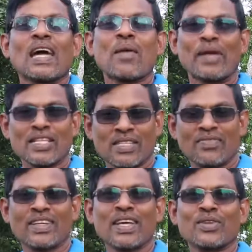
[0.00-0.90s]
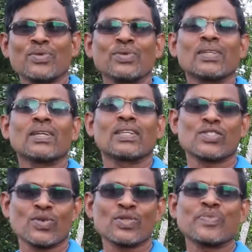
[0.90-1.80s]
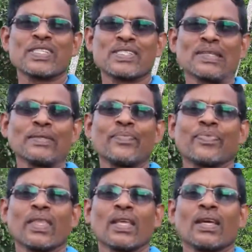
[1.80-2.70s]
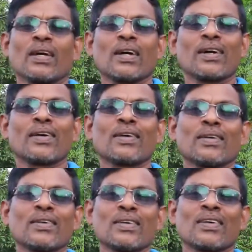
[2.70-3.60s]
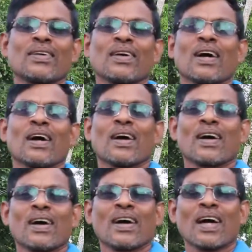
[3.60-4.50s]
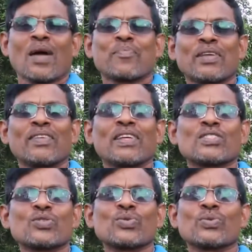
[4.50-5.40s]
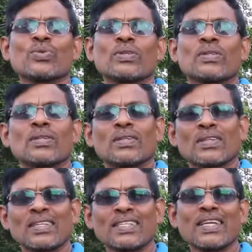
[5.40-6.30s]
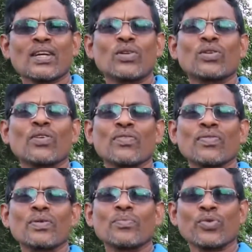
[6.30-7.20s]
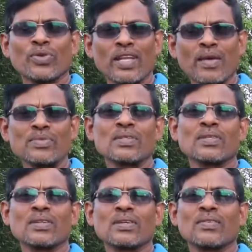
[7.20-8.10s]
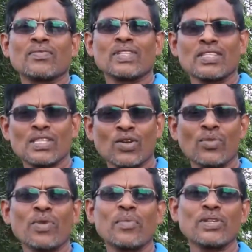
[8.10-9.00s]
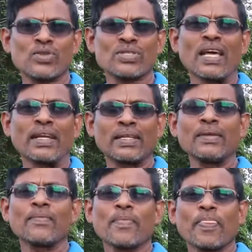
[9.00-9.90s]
I'm Anasty Fernando, a resource person. Uh, I'm privileged to conduct lot of programs with the Ceylon Bible Society